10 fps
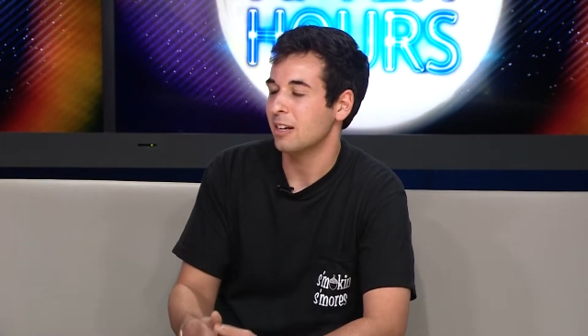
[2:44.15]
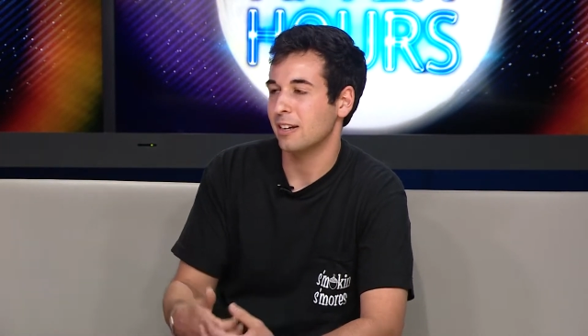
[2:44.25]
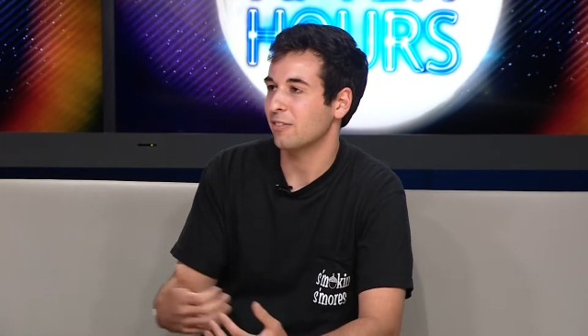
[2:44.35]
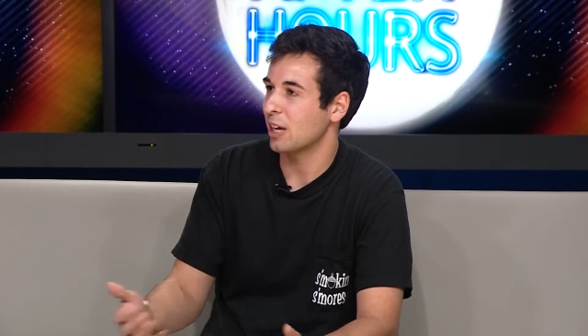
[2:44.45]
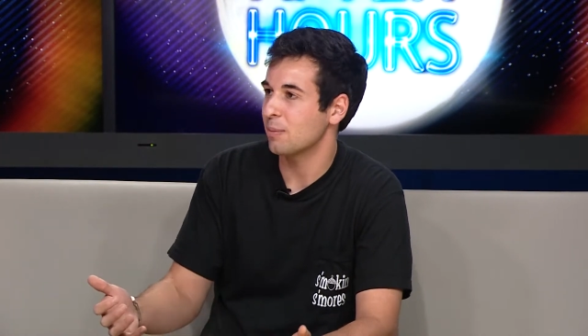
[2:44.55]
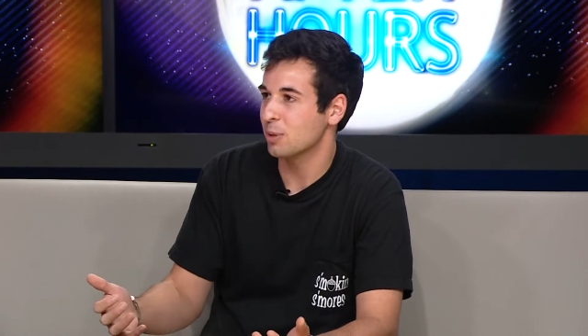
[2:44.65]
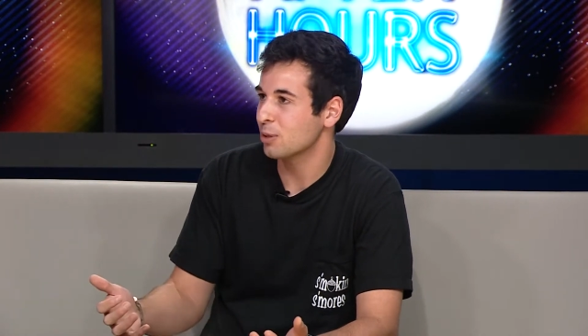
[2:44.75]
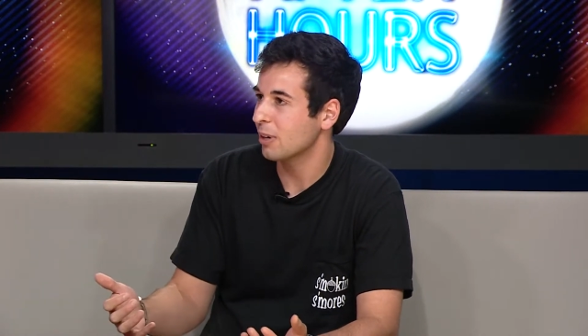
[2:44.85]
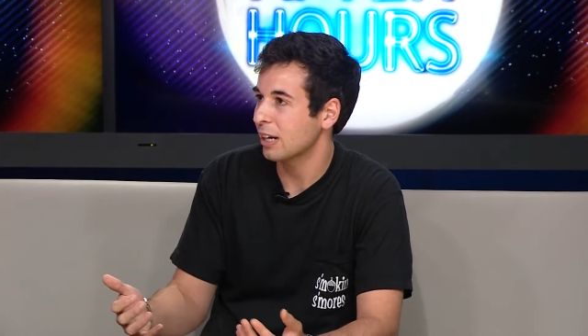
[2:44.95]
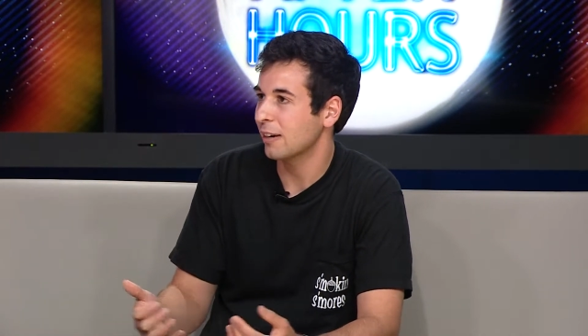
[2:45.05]
if Campus
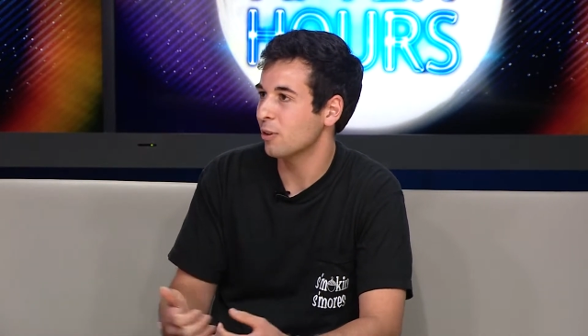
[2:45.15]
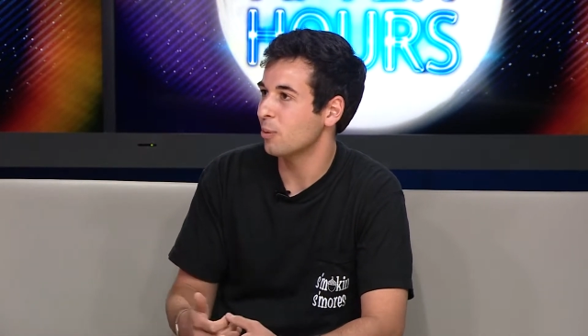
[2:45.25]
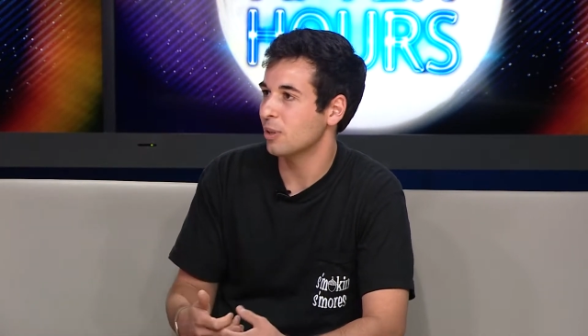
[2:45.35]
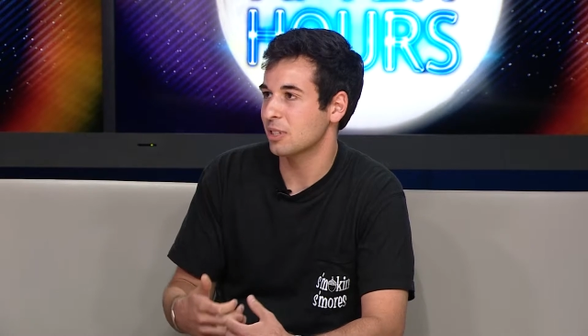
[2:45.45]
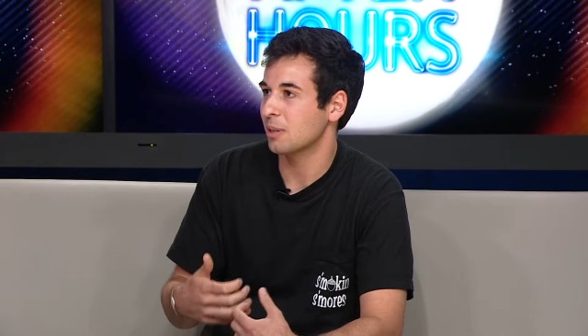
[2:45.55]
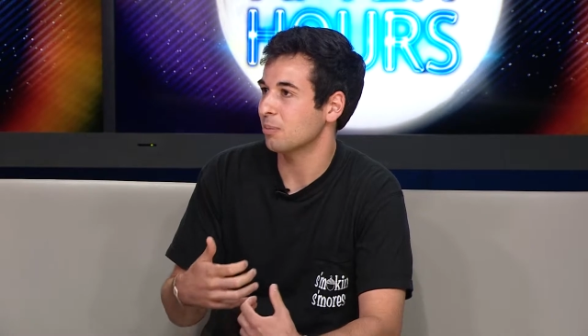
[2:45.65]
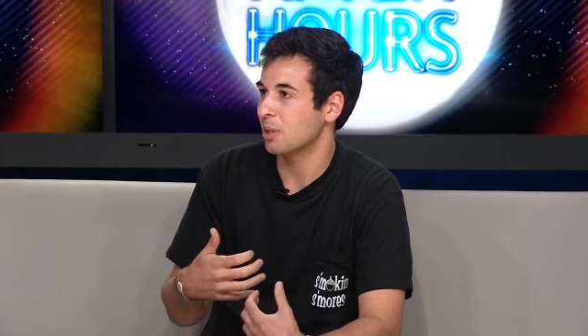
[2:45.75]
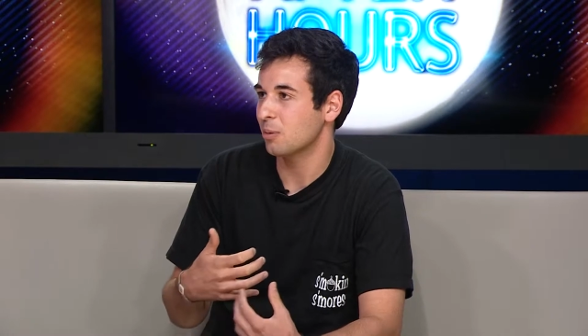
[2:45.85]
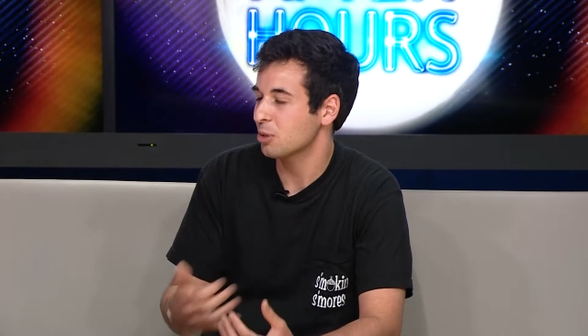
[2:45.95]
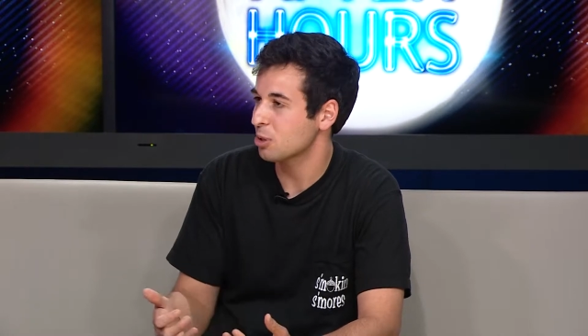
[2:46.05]
Rec ever wants
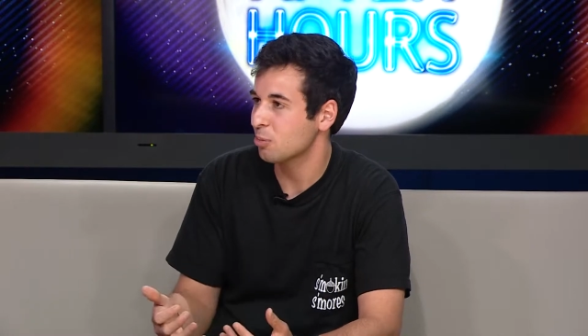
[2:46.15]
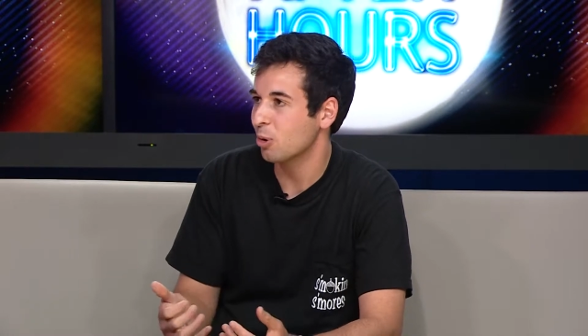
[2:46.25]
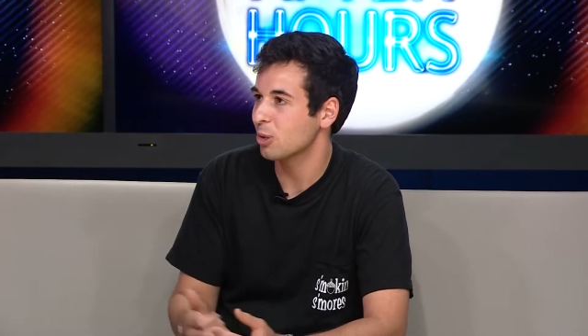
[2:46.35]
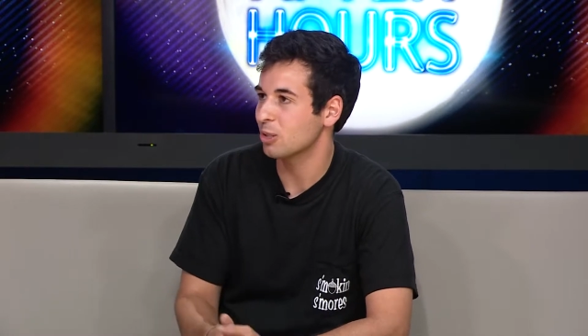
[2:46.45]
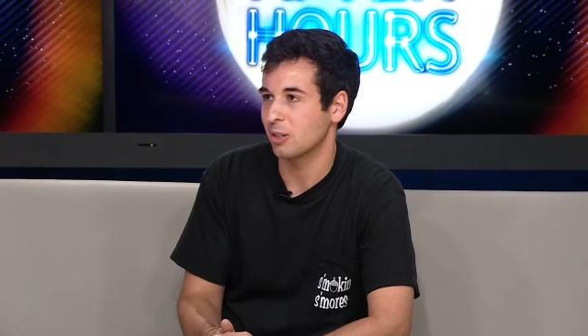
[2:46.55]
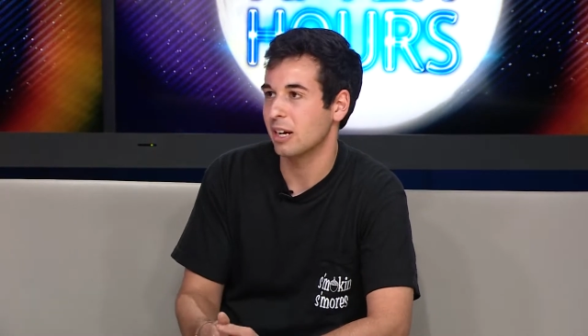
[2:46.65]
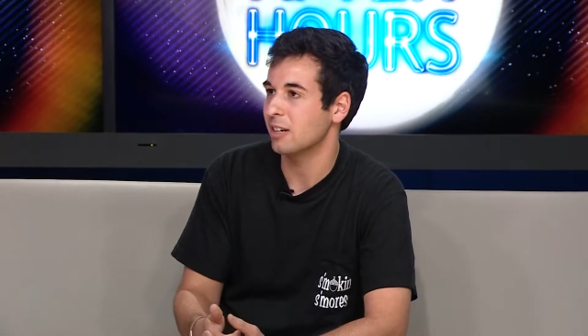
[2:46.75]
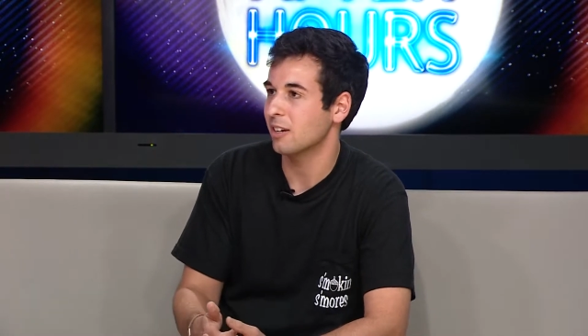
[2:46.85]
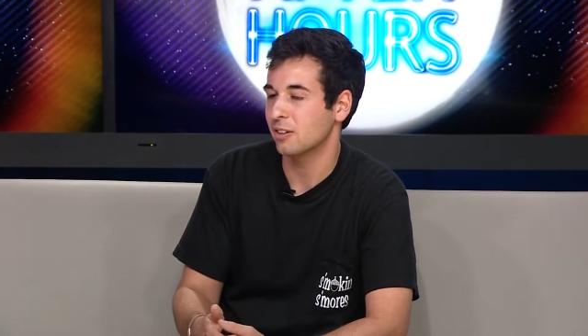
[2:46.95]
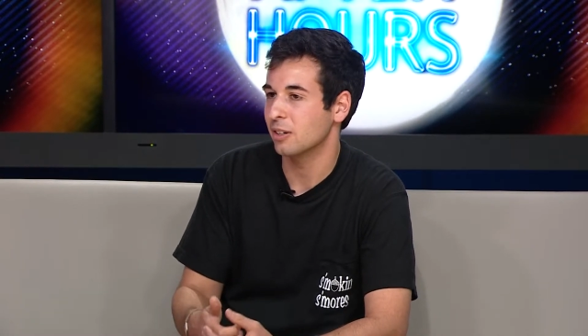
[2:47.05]
something with s'mores or
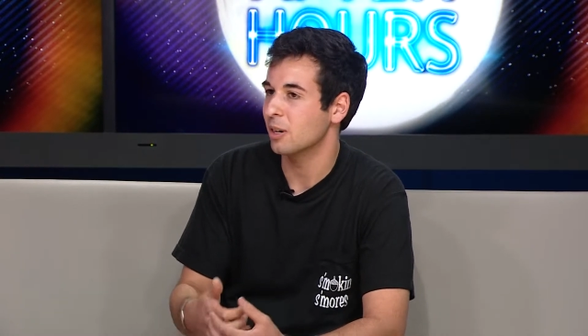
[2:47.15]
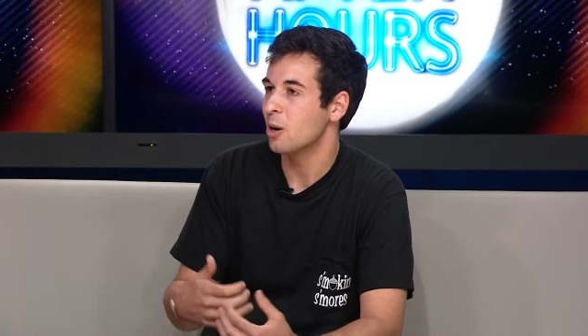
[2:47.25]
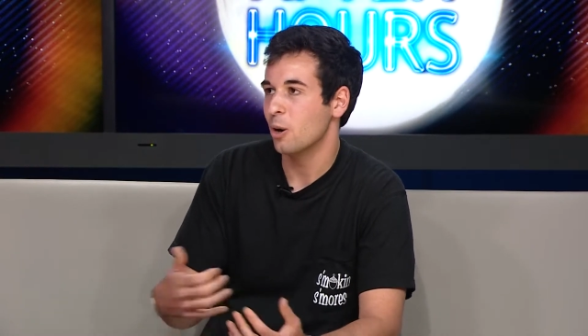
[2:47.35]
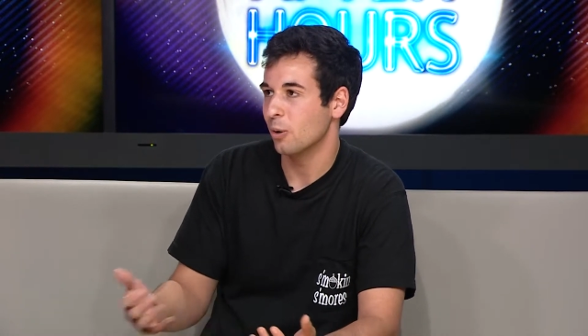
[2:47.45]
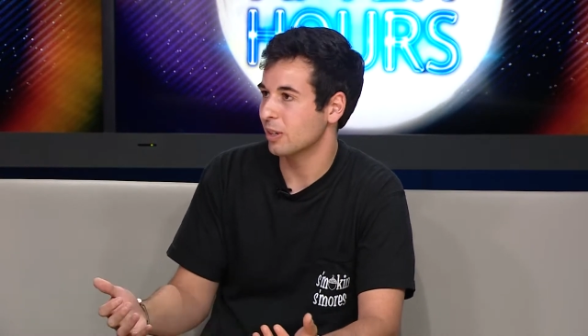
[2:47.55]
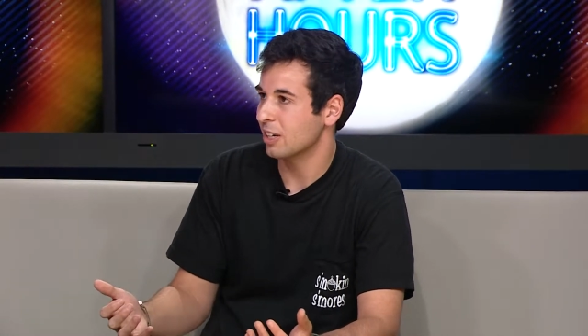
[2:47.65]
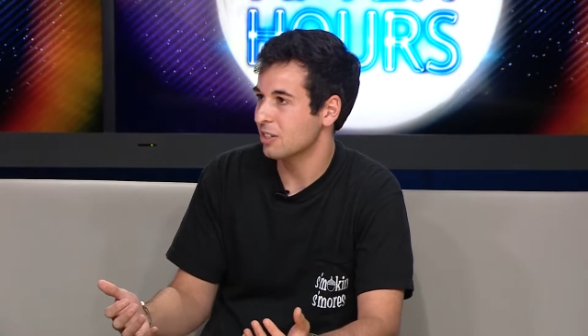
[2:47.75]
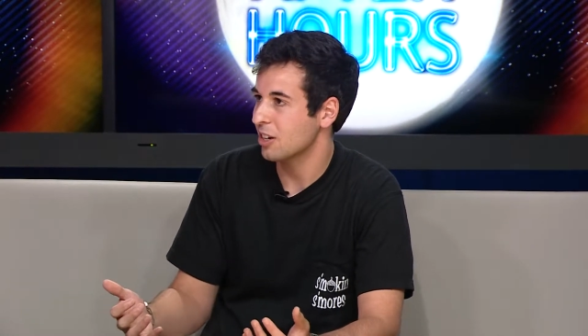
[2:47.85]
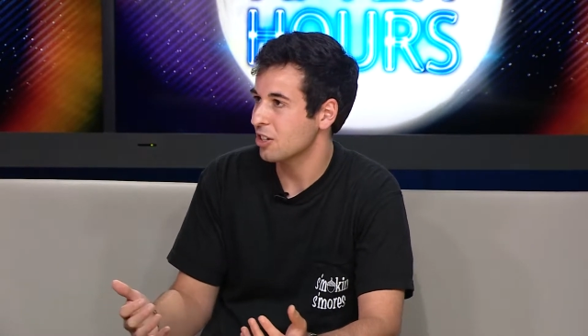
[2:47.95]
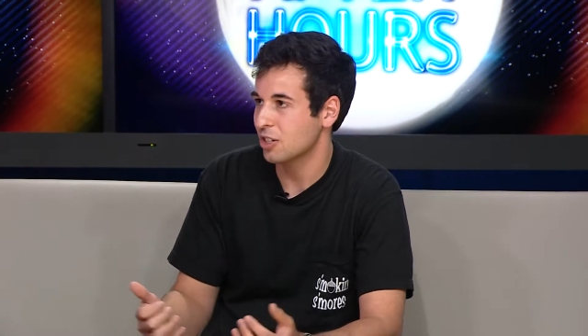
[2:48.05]
any other
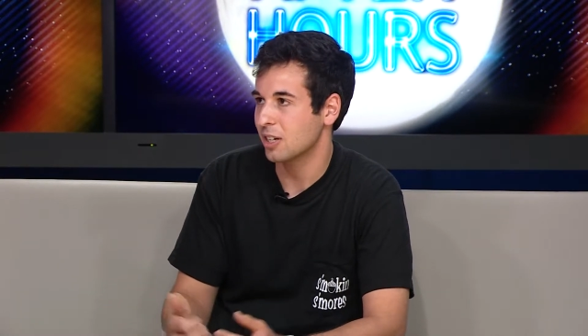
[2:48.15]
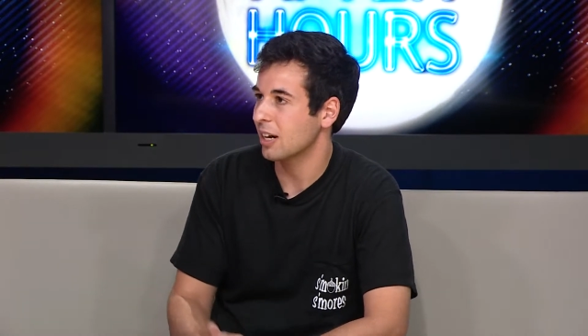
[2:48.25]
organization,